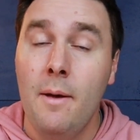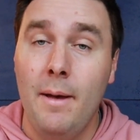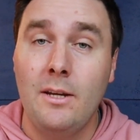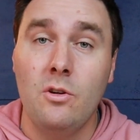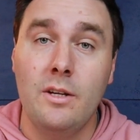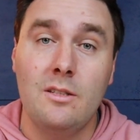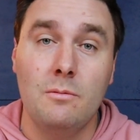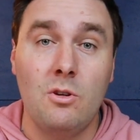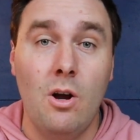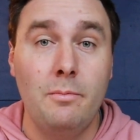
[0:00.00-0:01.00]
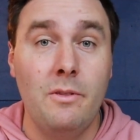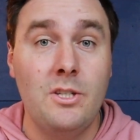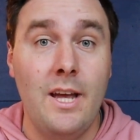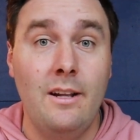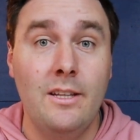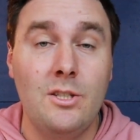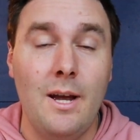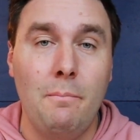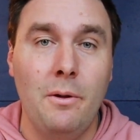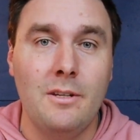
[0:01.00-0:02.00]
make sure you subscribe to the channel and
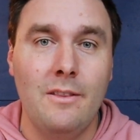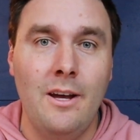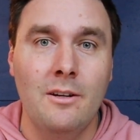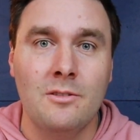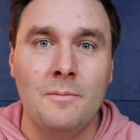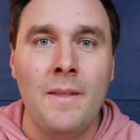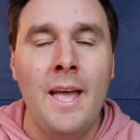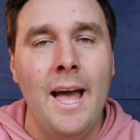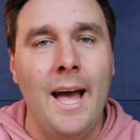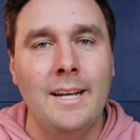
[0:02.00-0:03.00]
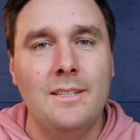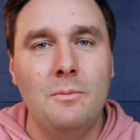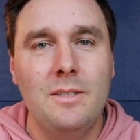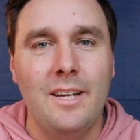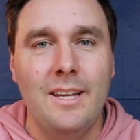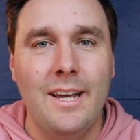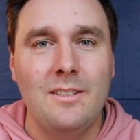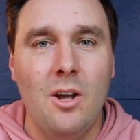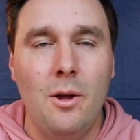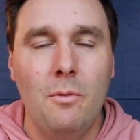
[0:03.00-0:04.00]
jump onto those. Until we see you
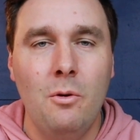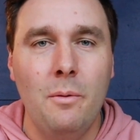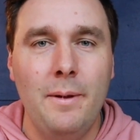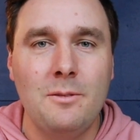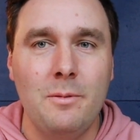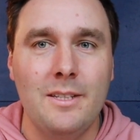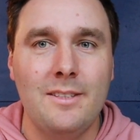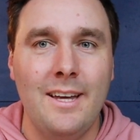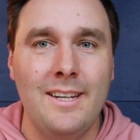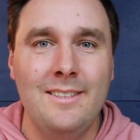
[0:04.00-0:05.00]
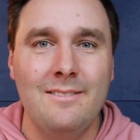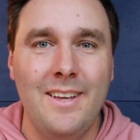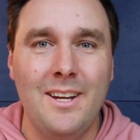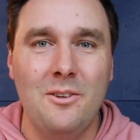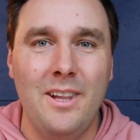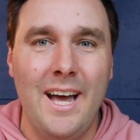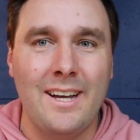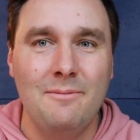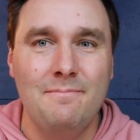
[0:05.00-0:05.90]
next time, all the best with your studies and good luck.